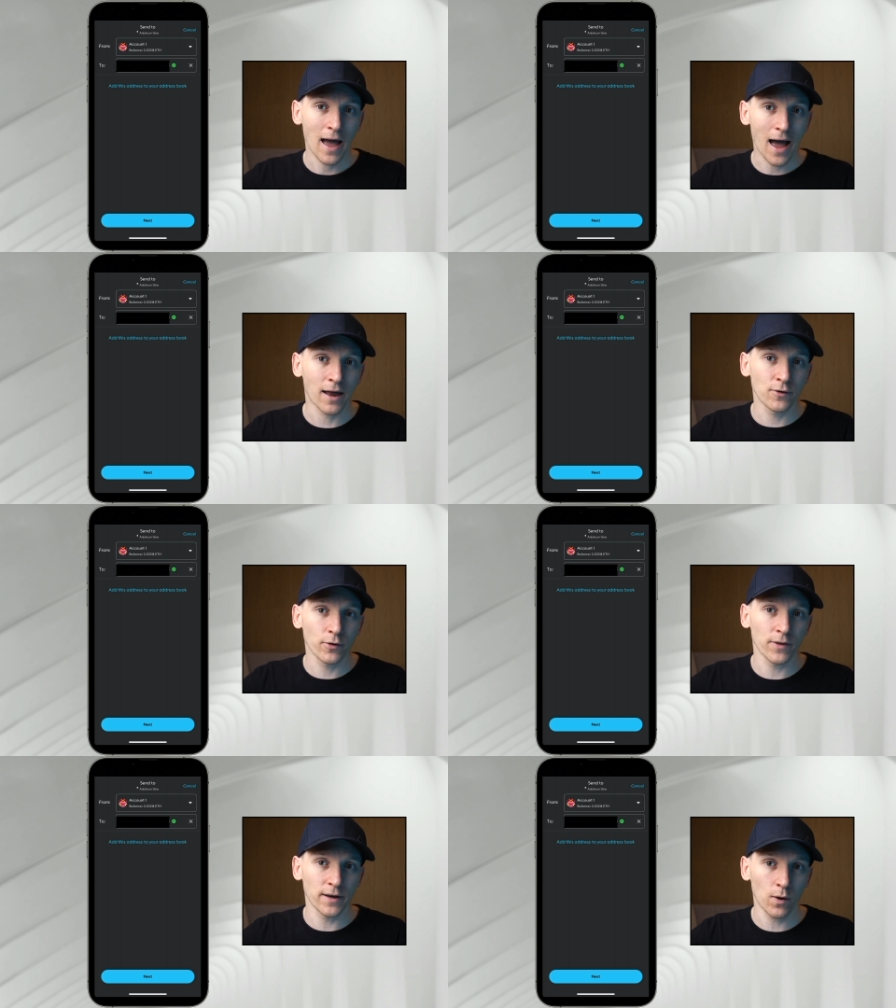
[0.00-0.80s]
and
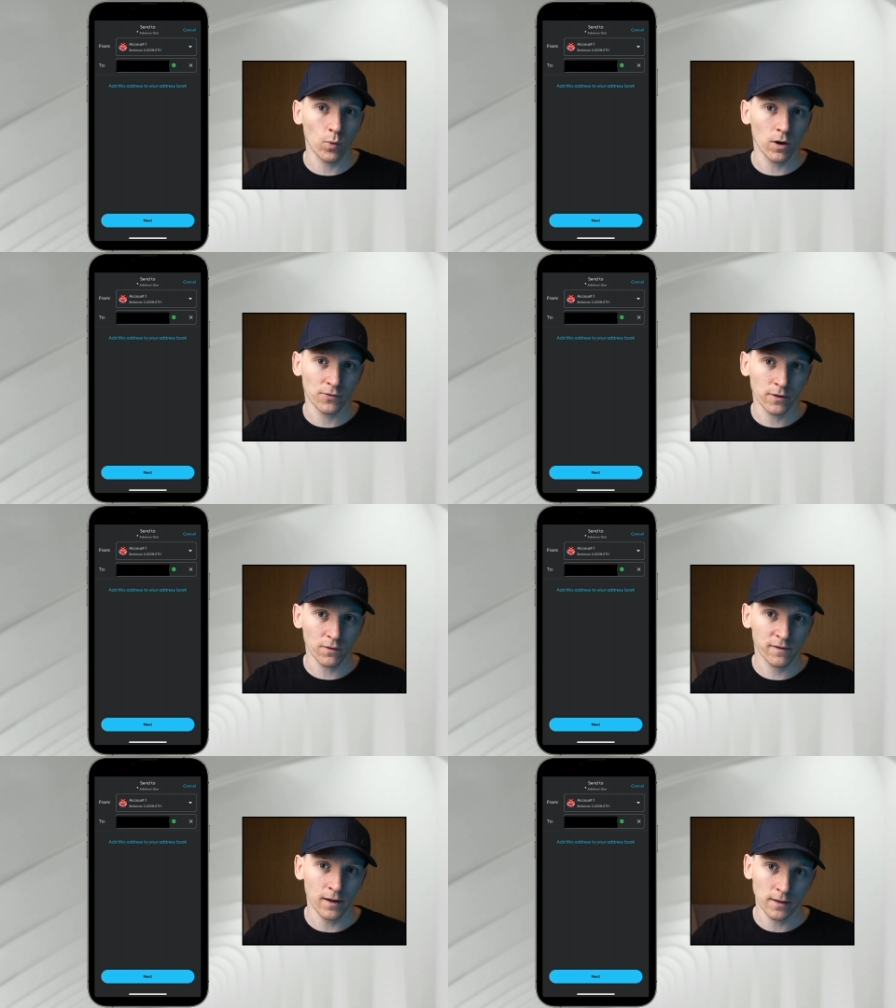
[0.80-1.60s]
on the network that you're
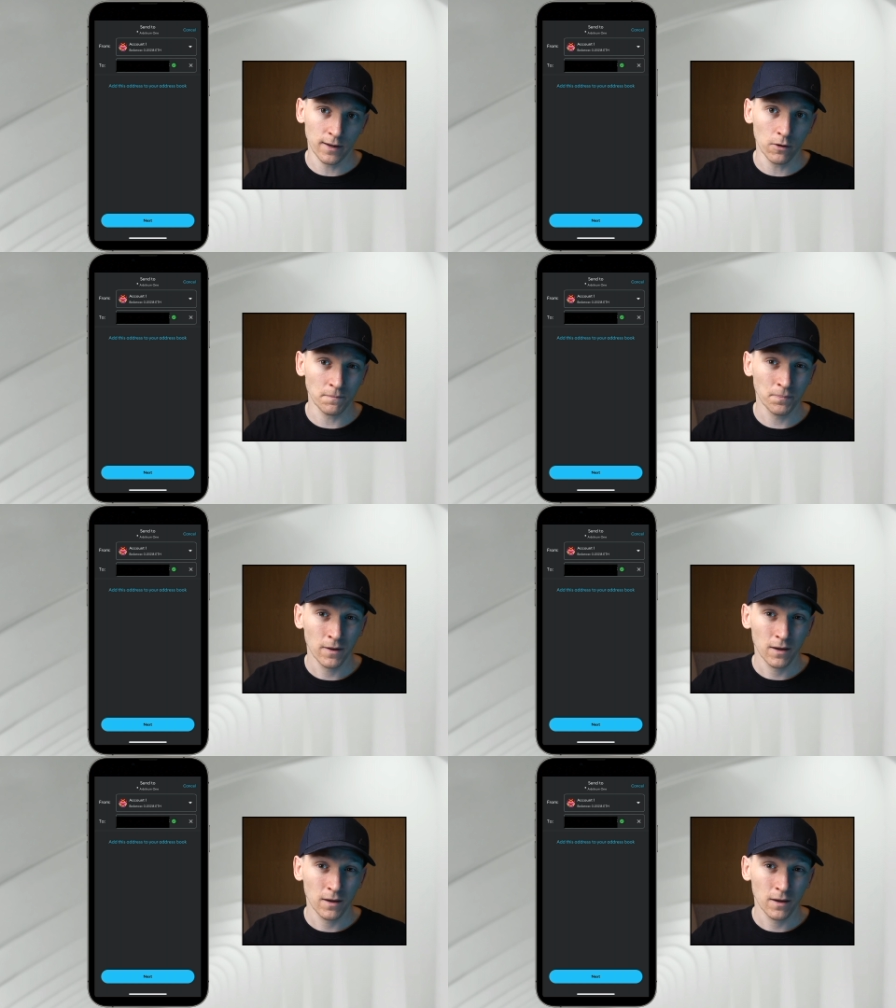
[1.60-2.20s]
sending it on.